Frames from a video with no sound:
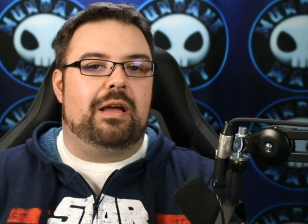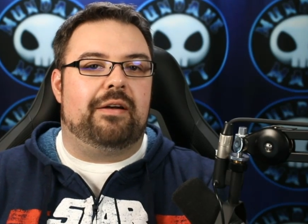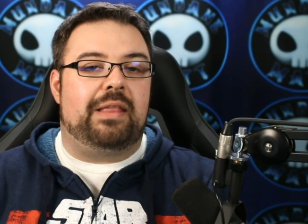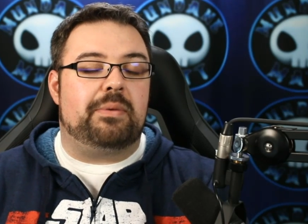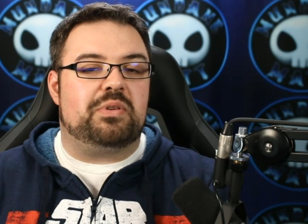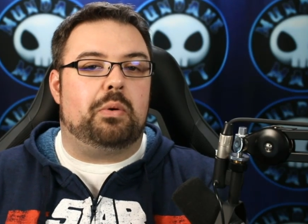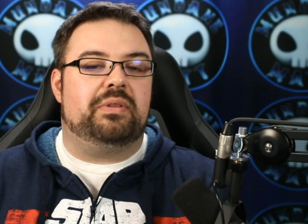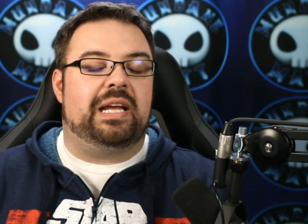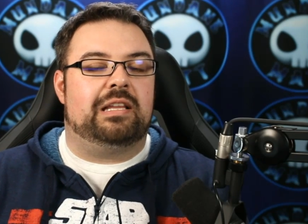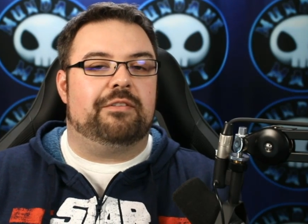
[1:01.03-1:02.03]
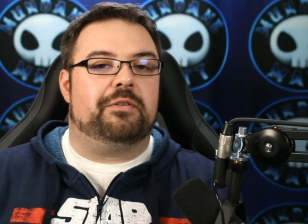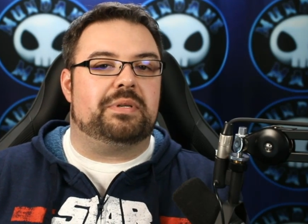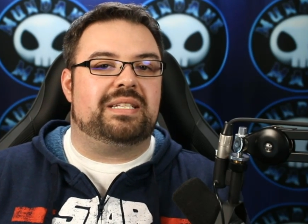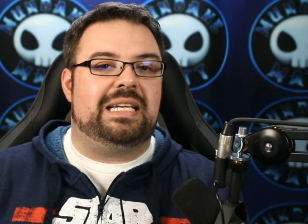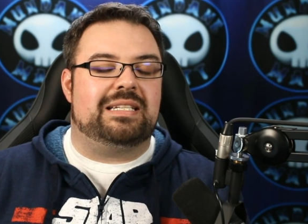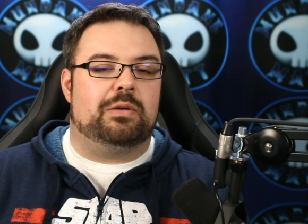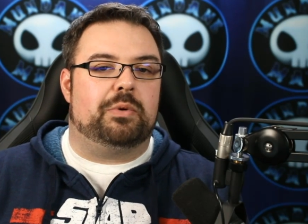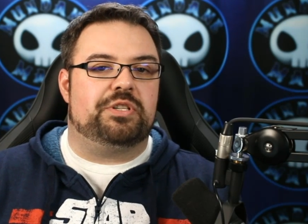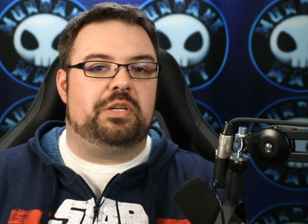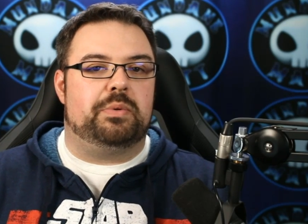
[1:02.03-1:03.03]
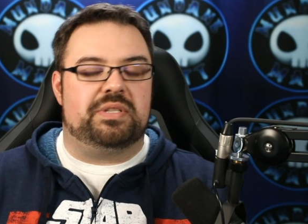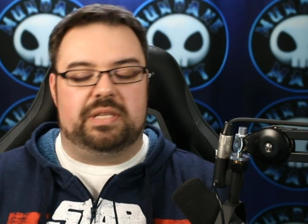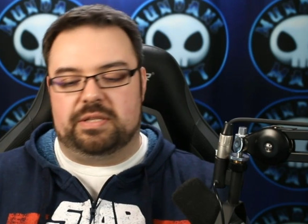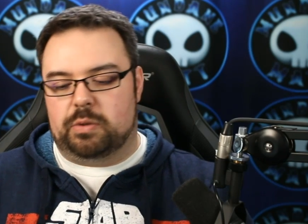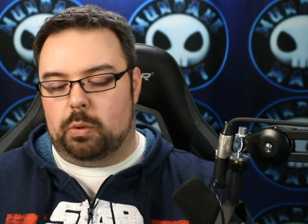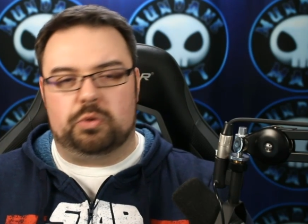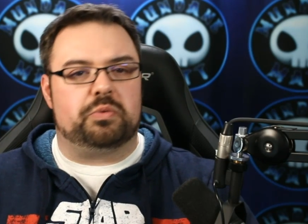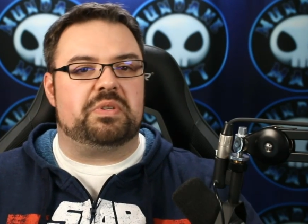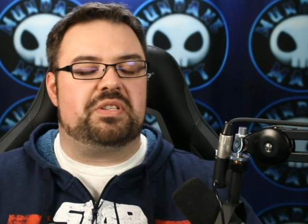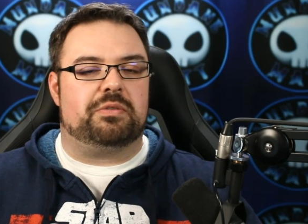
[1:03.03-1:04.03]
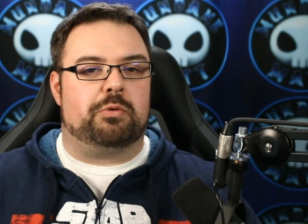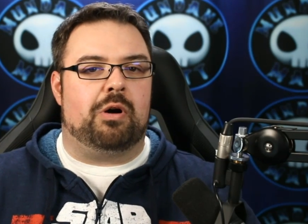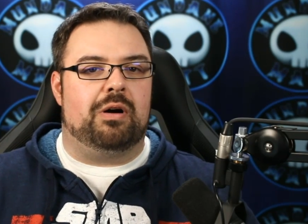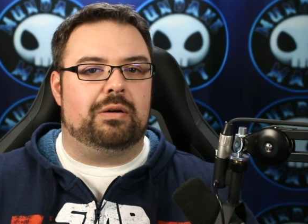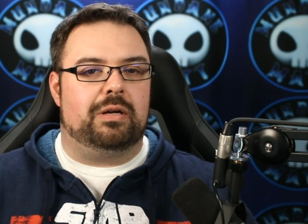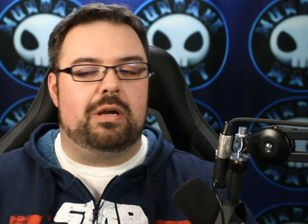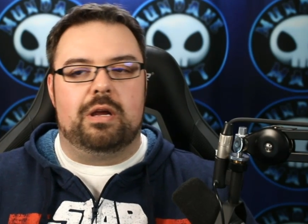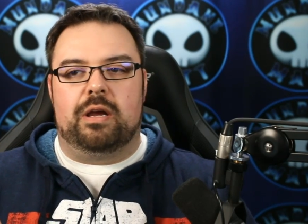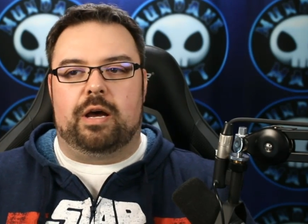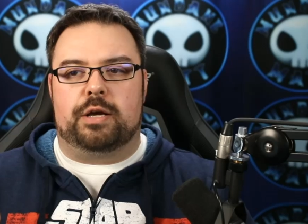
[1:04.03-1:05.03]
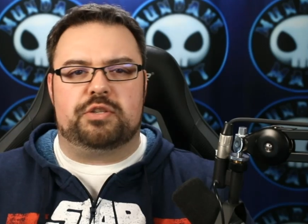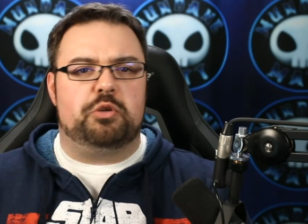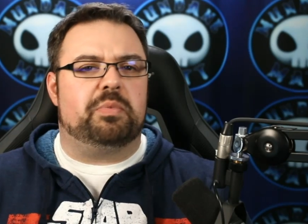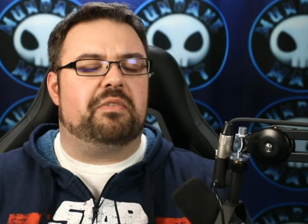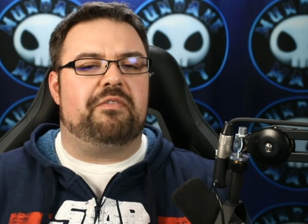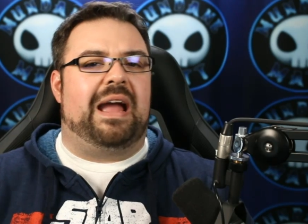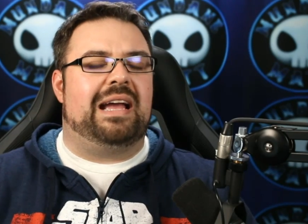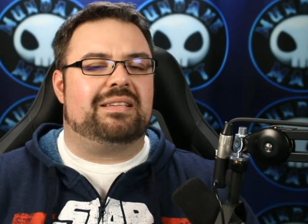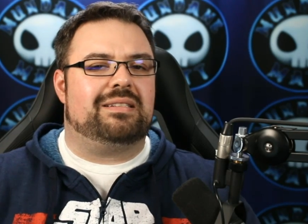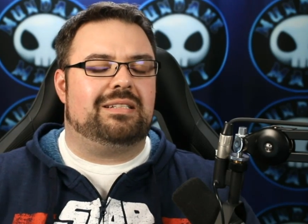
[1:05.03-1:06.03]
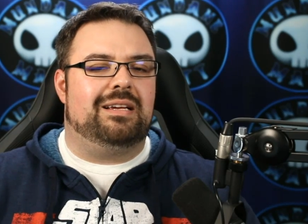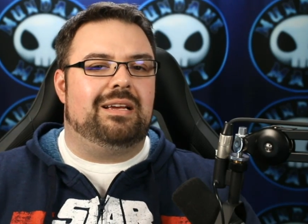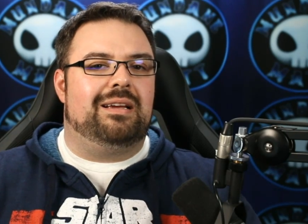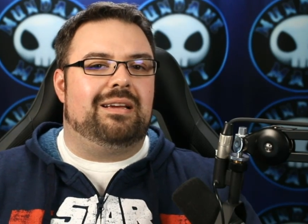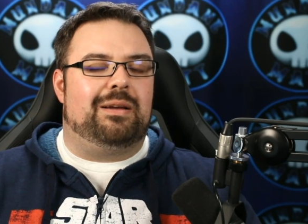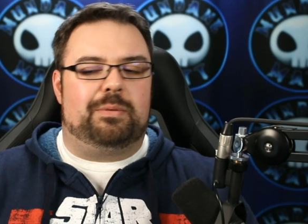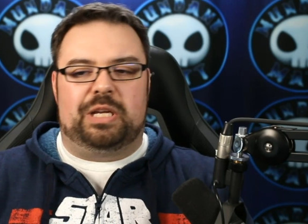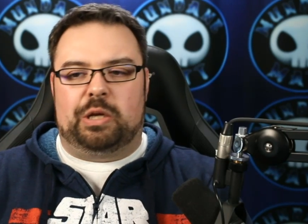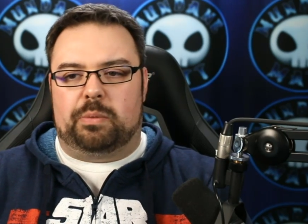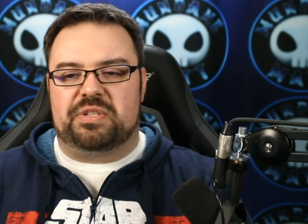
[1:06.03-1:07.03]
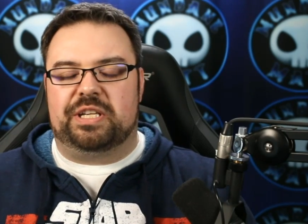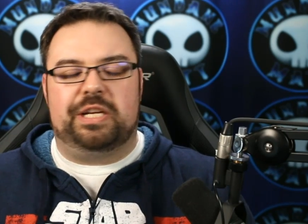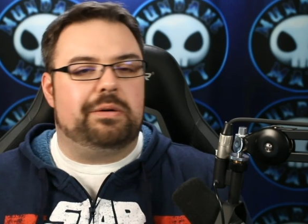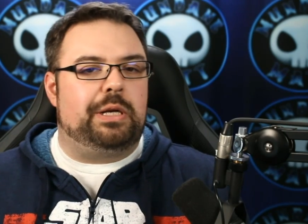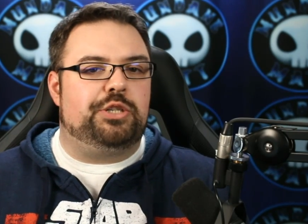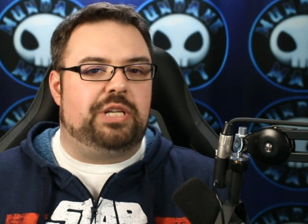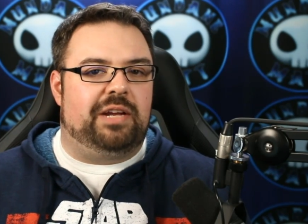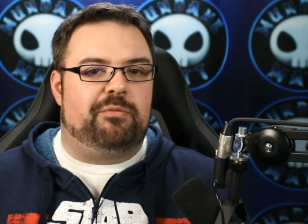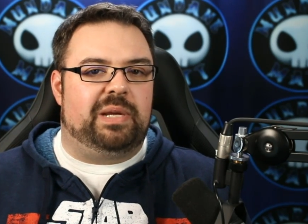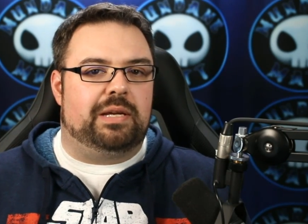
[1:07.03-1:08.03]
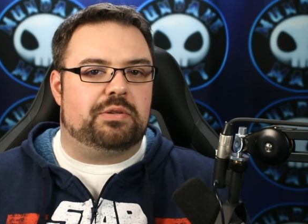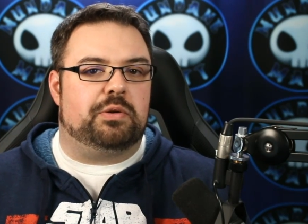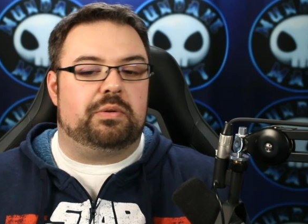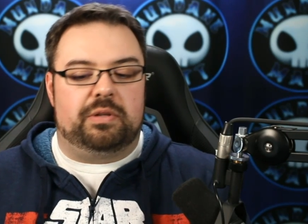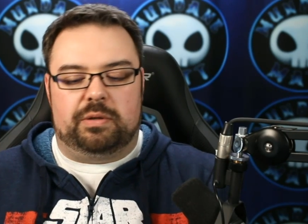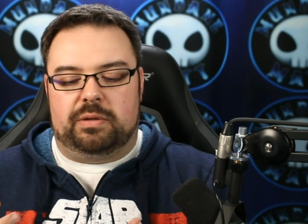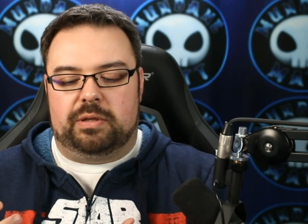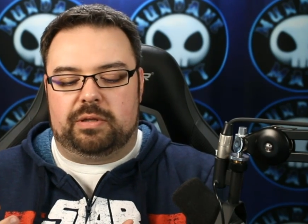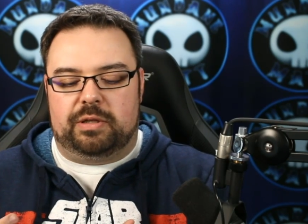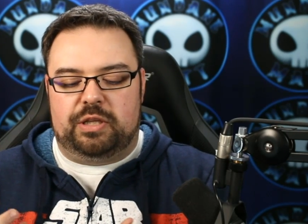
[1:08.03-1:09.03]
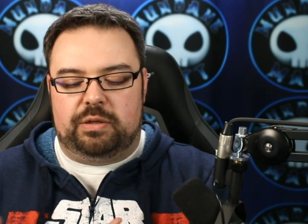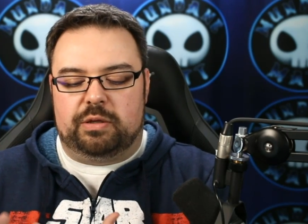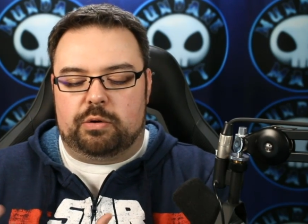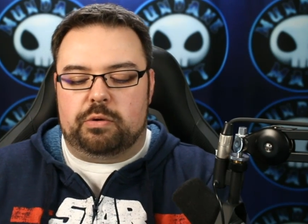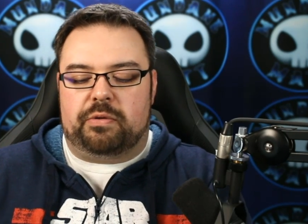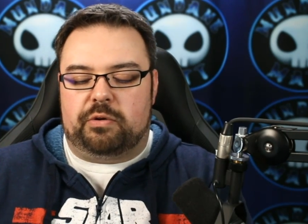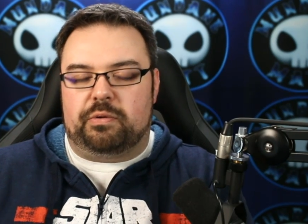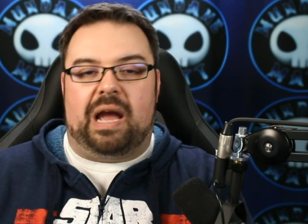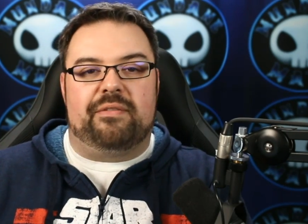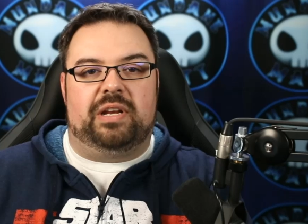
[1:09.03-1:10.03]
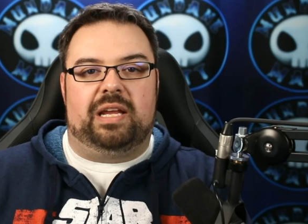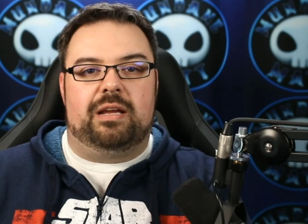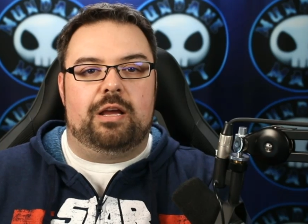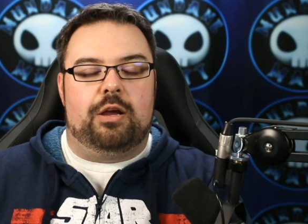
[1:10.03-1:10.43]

And that was the whole thing in the first season, where she was this ultra strong, super fast, security chief, because the Earth gravity